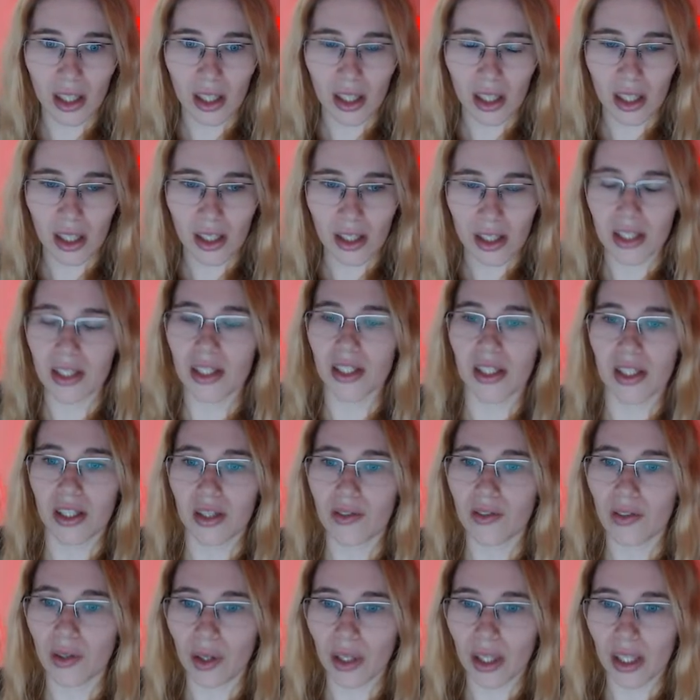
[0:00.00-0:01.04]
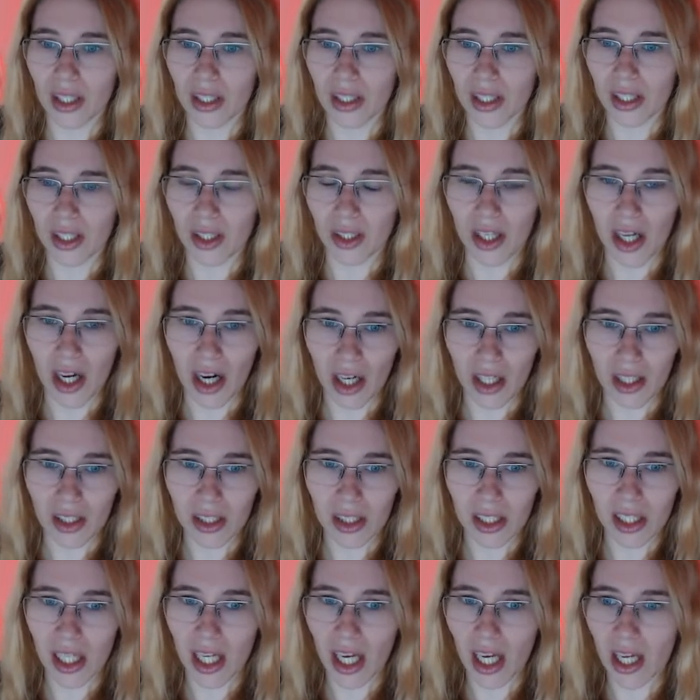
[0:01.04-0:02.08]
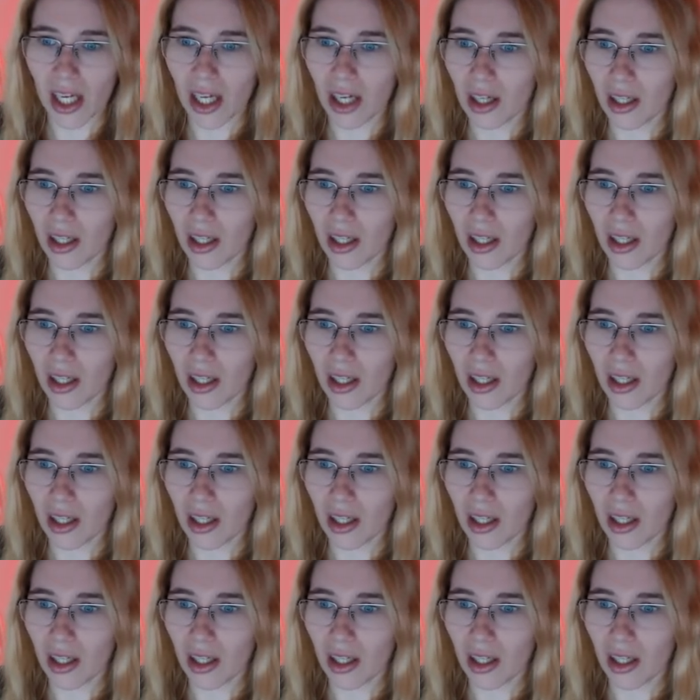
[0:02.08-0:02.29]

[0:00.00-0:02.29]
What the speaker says: The 64 is the trail decay.